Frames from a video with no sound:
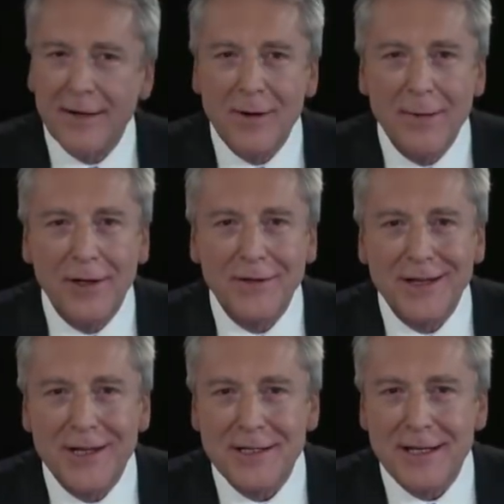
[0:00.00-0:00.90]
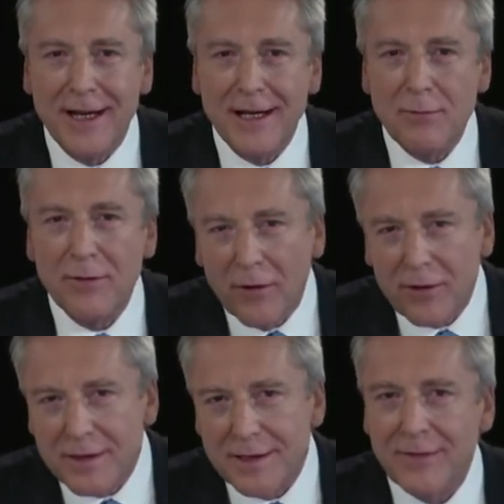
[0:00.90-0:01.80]
of my presentation a slightly
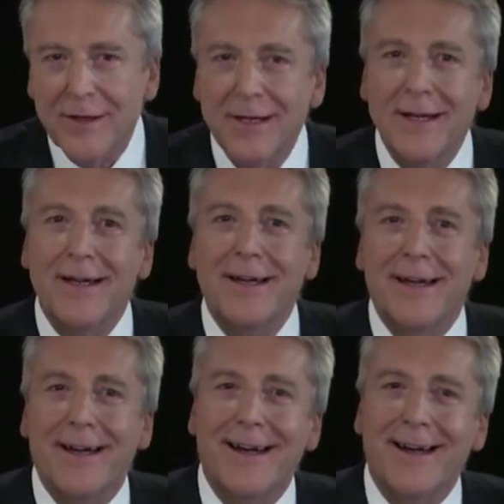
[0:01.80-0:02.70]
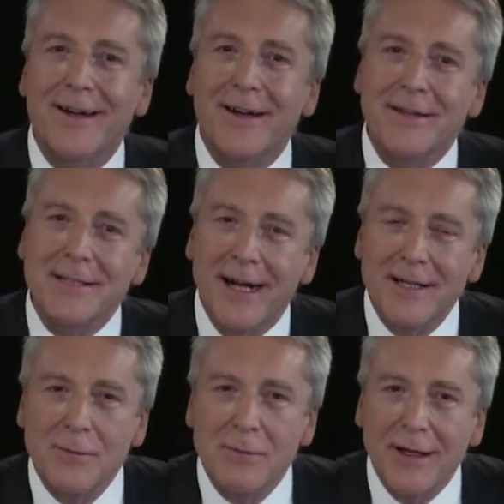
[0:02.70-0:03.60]
provocative
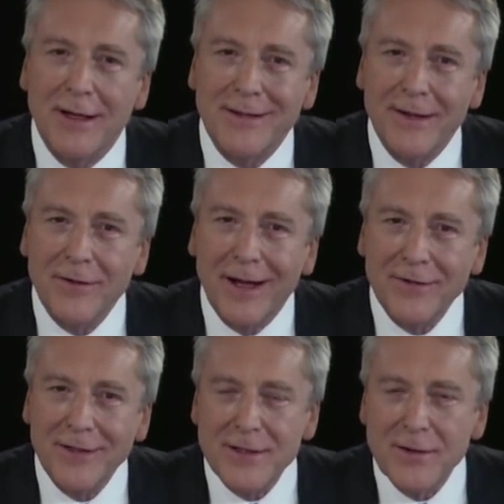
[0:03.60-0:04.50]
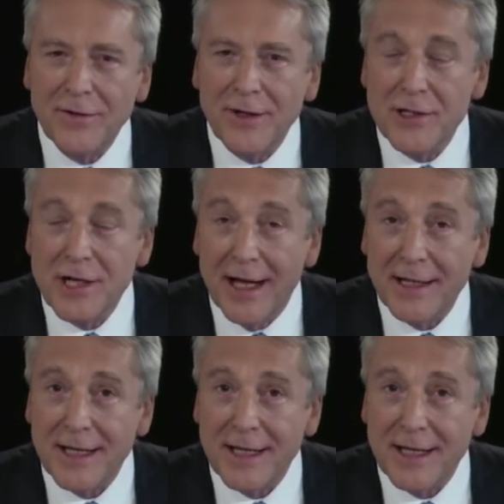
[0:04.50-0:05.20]
title, because I've said not dead yet.